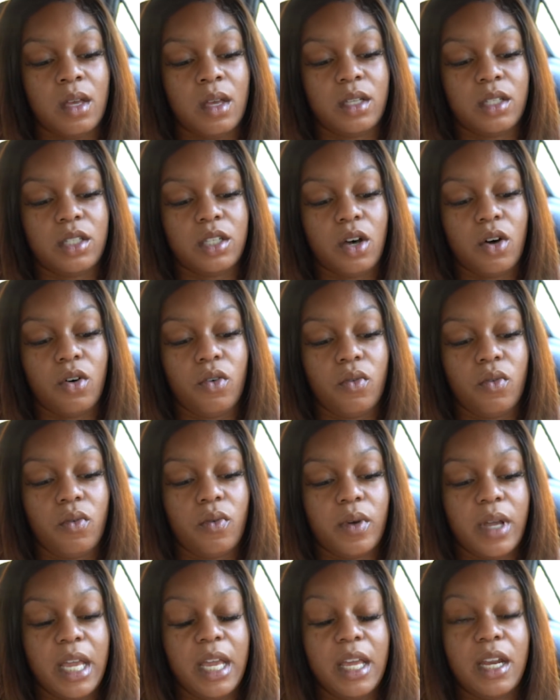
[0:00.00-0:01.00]
So
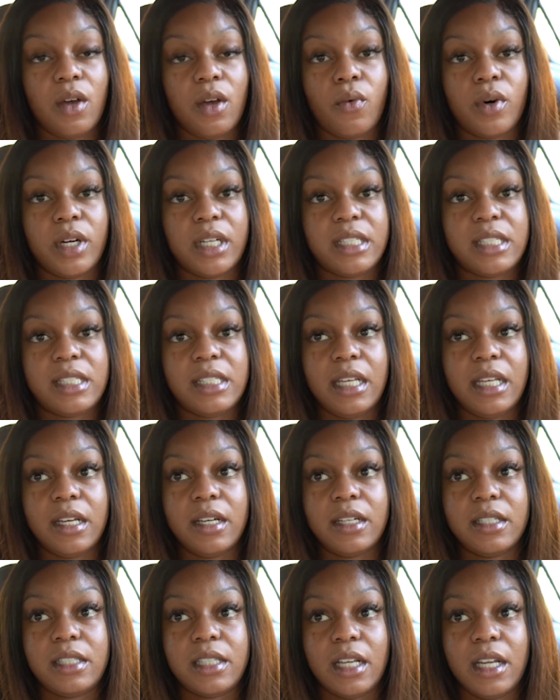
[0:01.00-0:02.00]
he didn't want to see
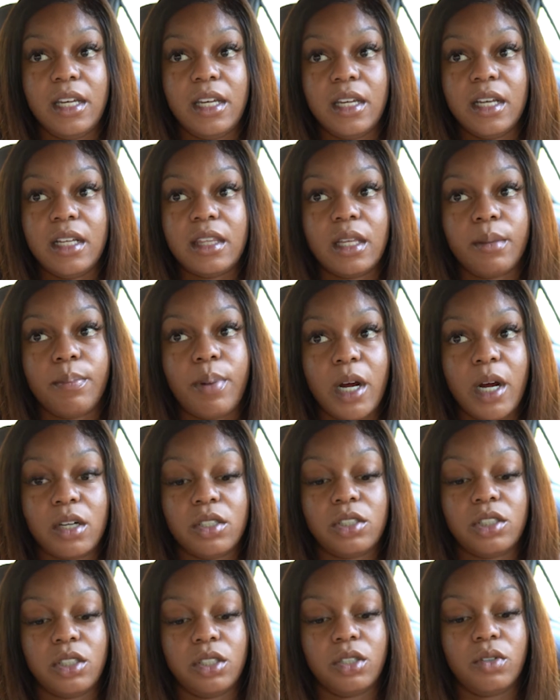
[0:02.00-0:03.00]
us in nothing
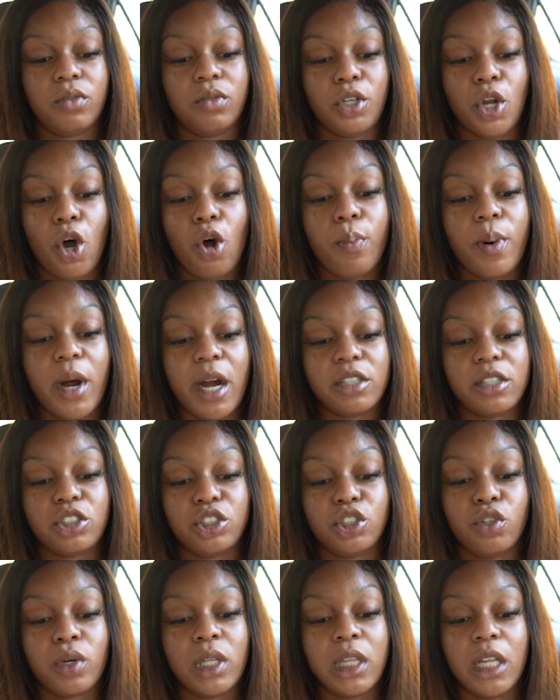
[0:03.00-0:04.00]
personal, no
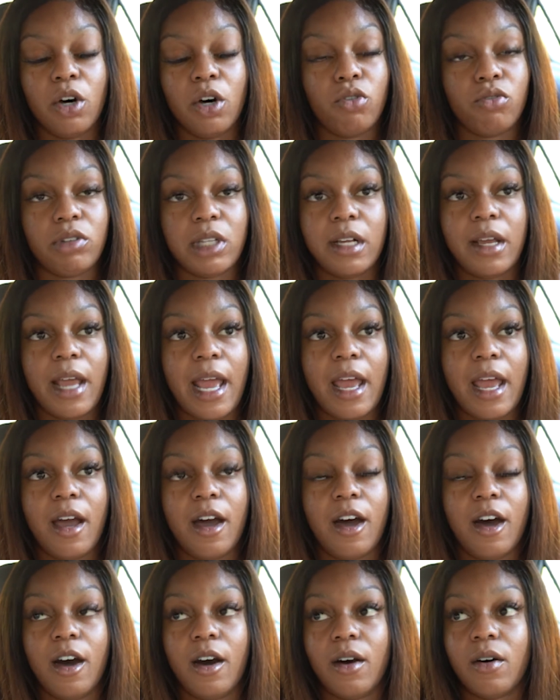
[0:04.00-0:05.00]
personal clothing at
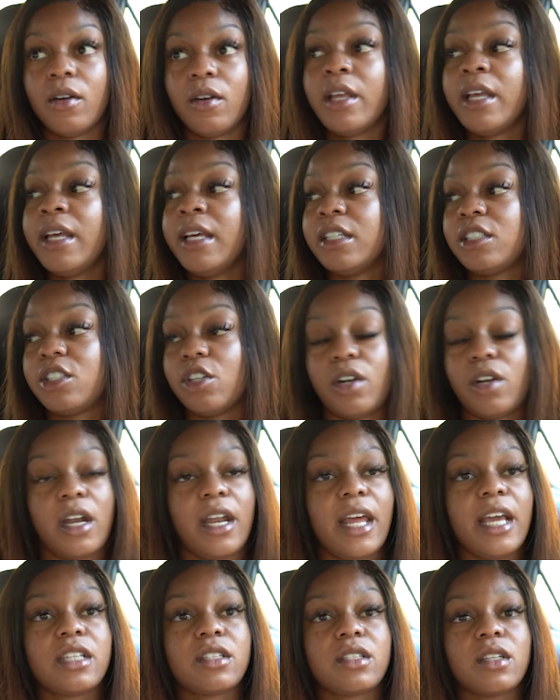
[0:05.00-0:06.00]
all. So the
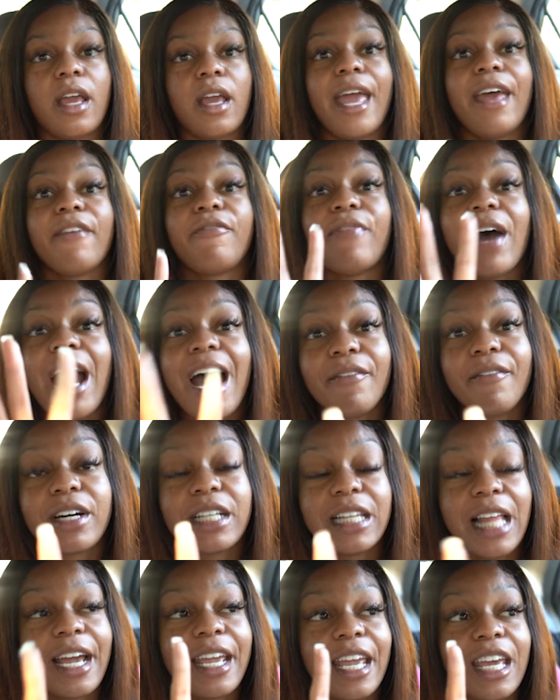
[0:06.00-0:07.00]
next, at five
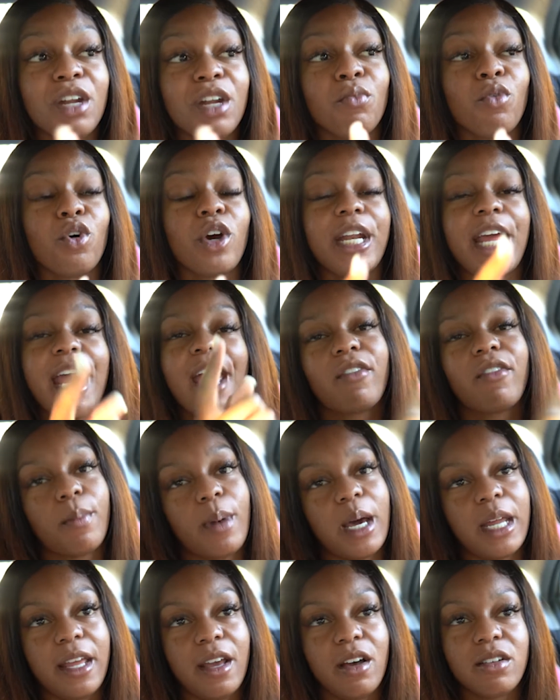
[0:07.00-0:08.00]
o'clock in the morning,
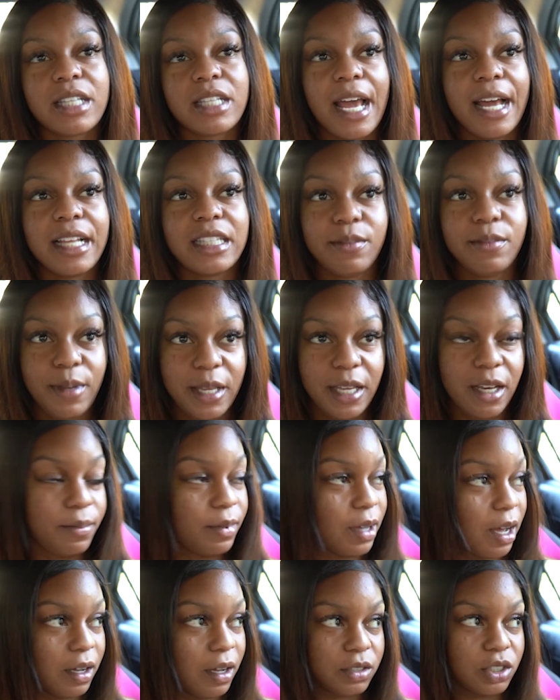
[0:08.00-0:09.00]
everybody else had to be up,
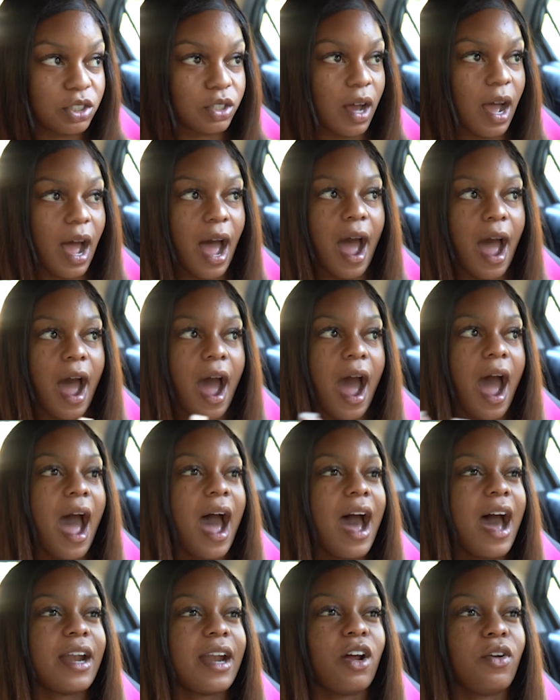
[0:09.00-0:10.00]
y'all. So
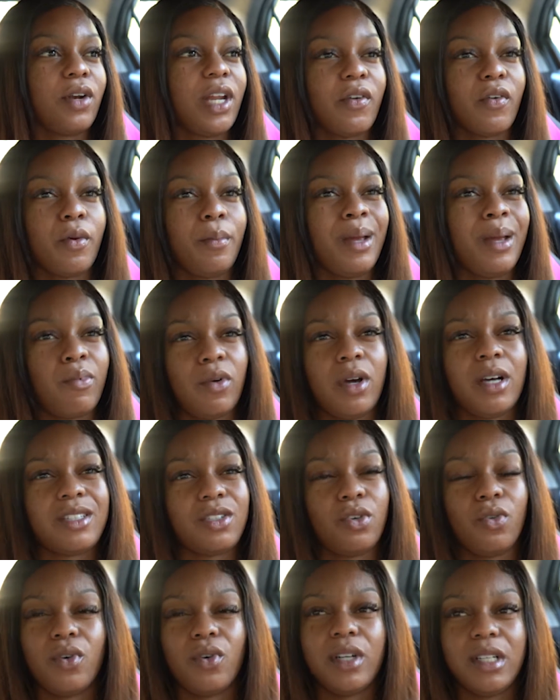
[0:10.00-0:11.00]
I don't even remember
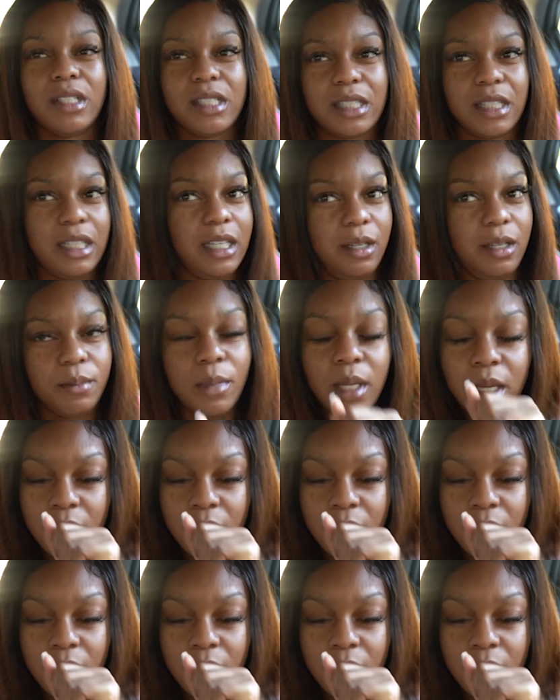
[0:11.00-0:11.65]
us going to sleep.